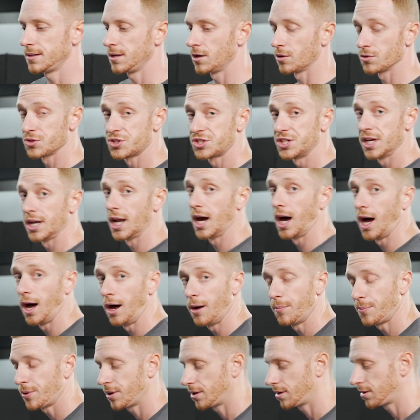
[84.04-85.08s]
you know, sit
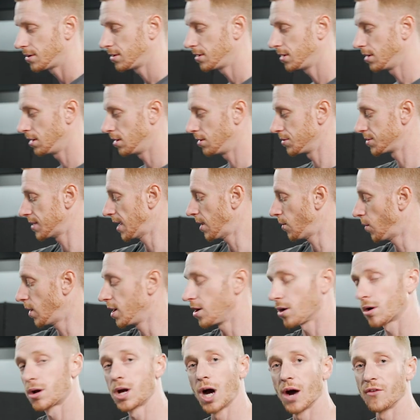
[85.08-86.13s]
up, you know, that way
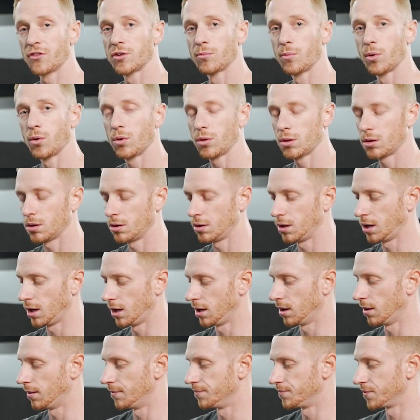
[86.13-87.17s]
you're comfortable,
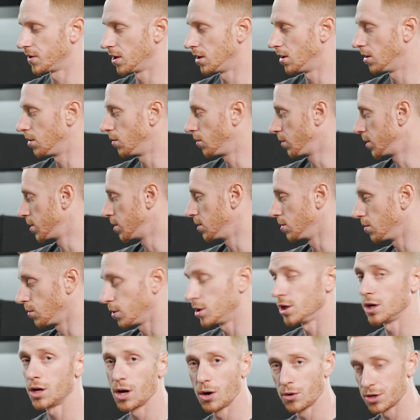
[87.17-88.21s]
you know, when
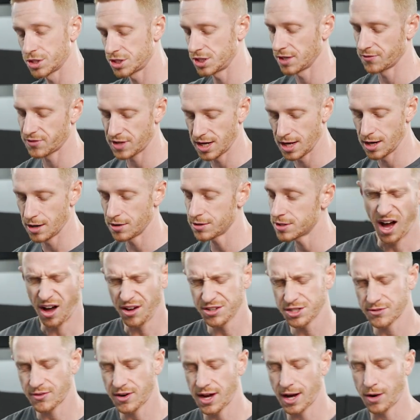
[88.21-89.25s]
you go to shift gears.
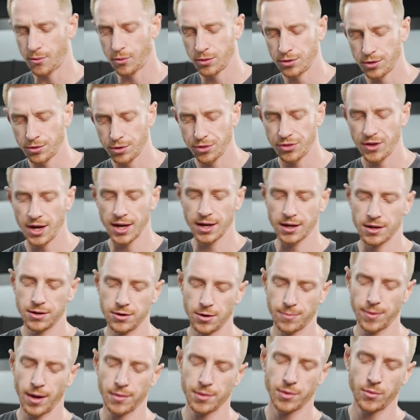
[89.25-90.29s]
Also forgot one little thing.
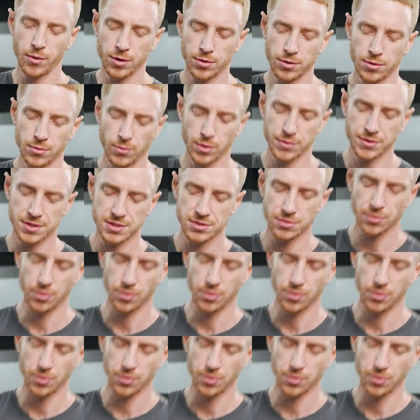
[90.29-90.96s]
You're probably wondering what this